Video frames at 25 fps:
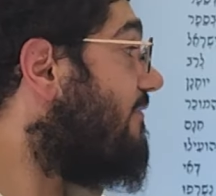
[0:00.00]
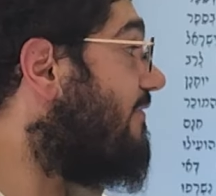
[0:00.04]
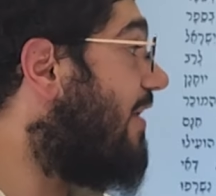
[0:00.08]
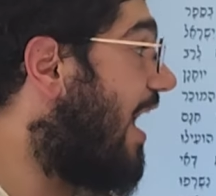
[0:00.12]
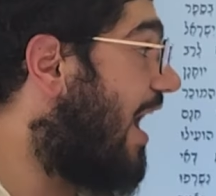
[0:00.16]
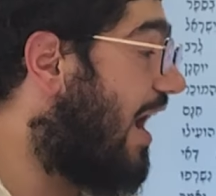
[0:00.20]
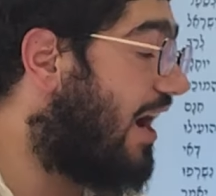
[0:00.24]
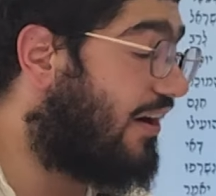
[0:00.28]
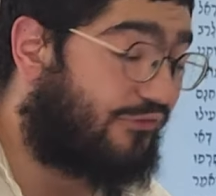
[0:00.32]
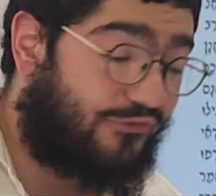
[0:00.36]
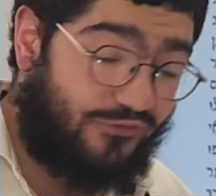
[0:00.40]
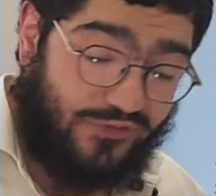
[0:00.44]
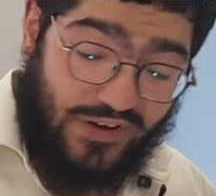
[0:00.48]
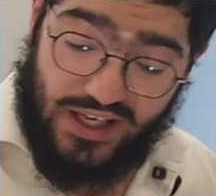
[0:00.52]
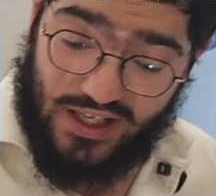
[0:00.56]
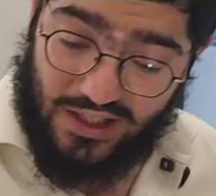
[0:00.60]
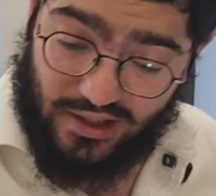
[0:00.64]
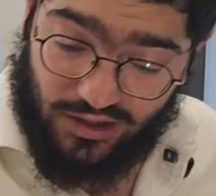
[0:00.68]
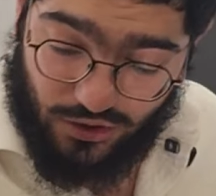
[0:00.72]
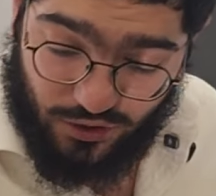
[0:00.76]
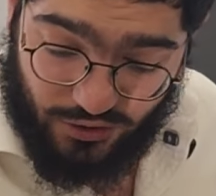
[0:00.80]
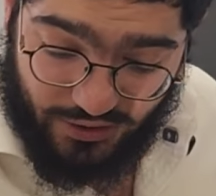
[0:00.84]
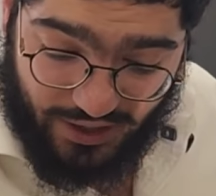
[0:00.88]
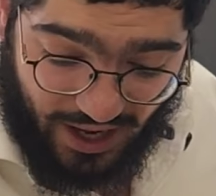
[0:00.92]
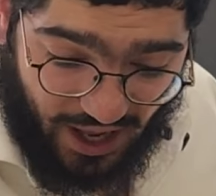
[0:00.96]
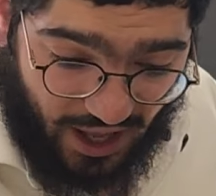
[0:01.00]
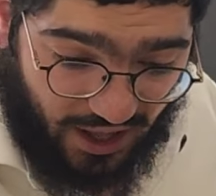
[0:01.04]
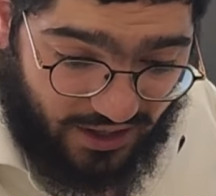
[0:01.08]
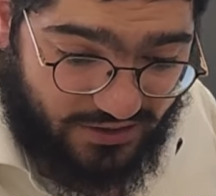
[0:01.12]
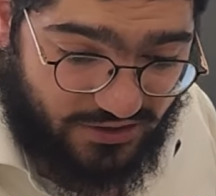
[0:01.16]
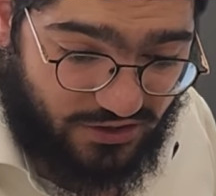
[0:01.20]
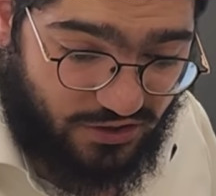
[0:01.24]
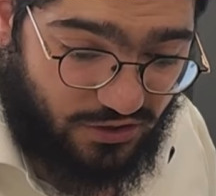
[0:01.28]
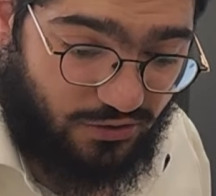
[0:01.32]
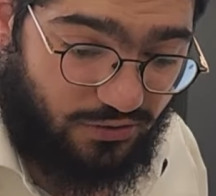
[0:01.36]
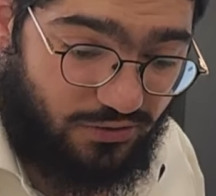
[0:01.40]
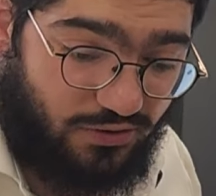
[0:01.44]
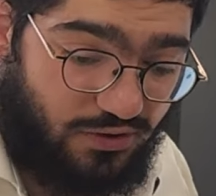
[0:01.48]
va'afilu
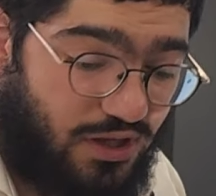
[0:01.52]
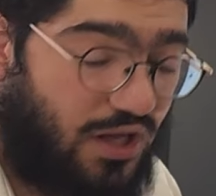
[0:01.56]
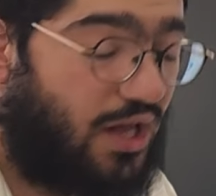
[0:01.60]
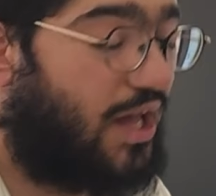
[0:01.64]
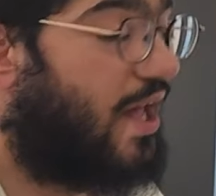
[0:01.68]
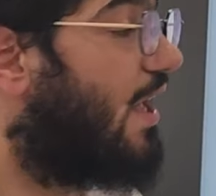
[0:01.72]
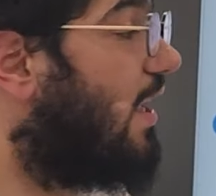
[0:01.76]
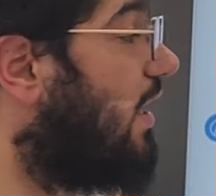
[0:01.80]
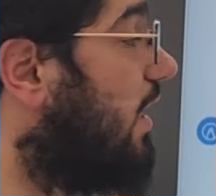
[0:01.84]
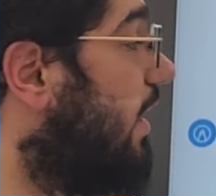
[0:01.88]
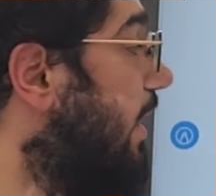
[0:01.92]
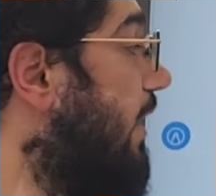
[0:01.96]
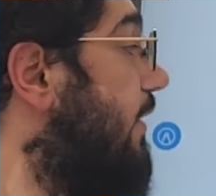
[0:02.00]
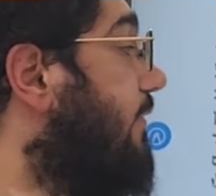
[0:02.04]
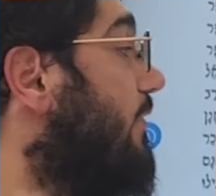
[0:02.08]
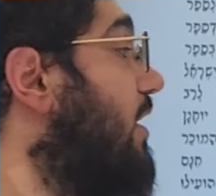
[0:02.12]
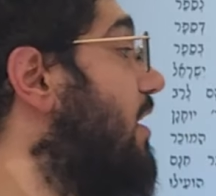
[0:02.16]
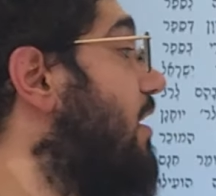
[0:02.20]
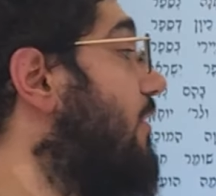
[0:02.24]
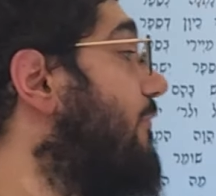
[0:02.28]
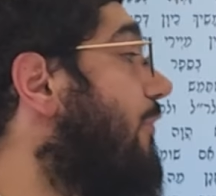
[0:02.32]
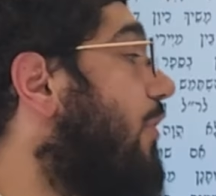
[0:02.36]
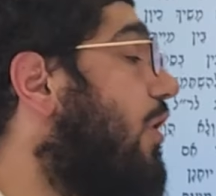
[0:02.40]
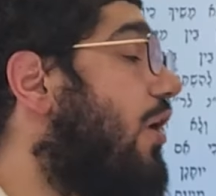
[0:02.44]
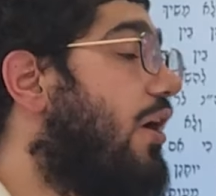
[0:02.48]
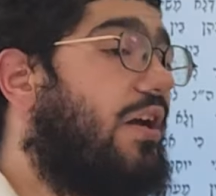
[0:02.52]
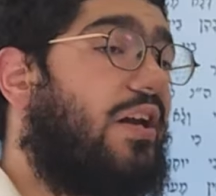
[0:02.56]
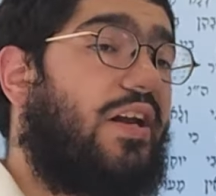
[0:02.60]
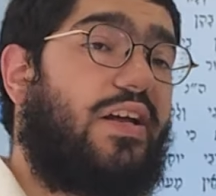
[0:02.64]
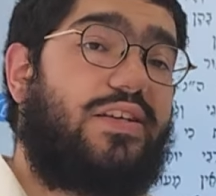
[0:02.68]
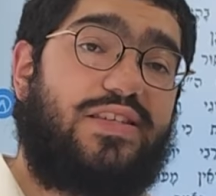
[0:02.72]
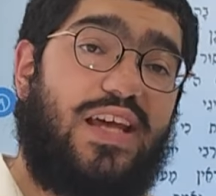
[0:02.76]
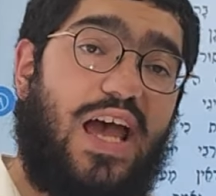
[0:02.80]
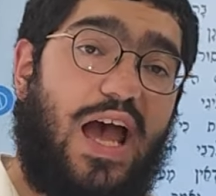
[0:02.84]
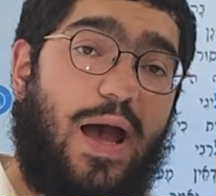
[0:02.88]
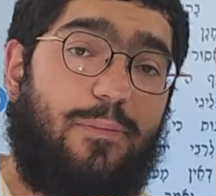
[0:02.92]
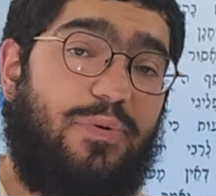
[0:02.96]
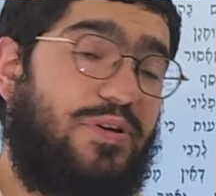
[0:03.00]
nansu, even if a oinus
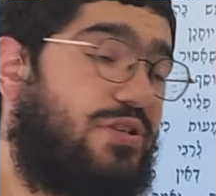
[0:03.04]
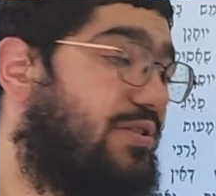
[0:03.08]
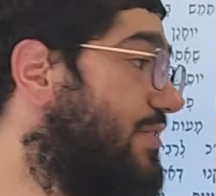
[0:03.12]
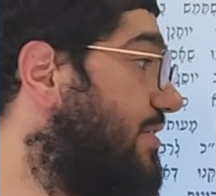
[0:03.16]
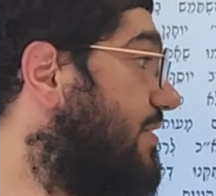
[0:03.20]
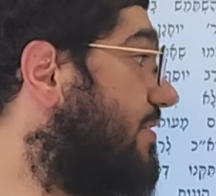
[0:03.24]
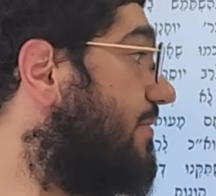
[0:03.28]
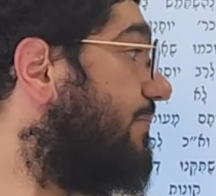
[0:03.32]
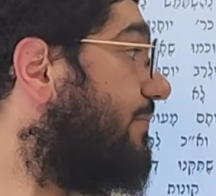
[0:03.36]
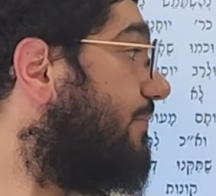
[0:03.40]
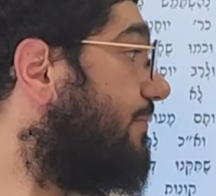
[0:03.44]
happens.